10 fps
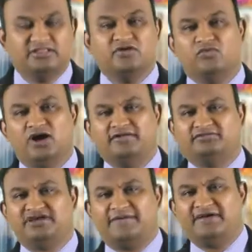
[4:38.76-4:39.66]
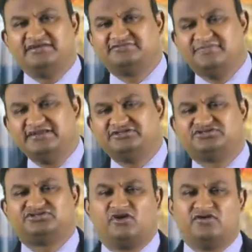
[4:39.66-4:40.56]
The word Jabez means
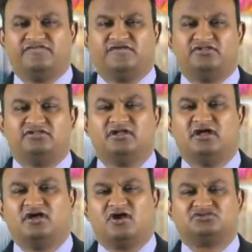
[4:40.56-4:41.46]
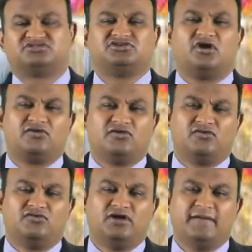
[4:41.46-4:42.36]
sorrowful or
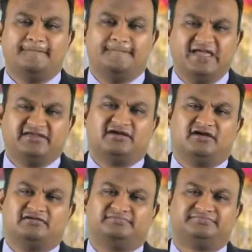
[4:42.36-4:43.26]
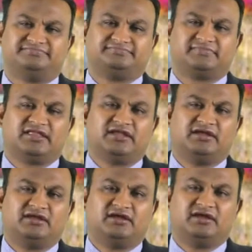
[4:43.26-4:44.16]
sorrow maker.
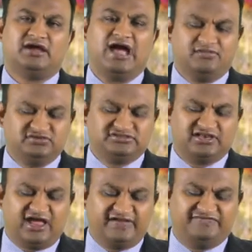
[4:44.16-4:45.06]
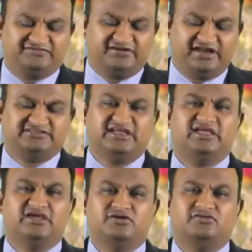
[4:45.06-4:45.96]
How is life
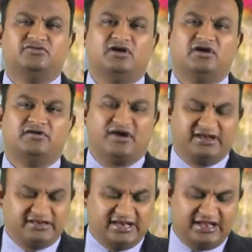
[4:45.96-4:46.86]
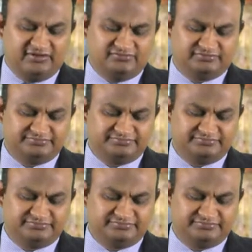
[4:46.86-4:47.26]
treating you right now?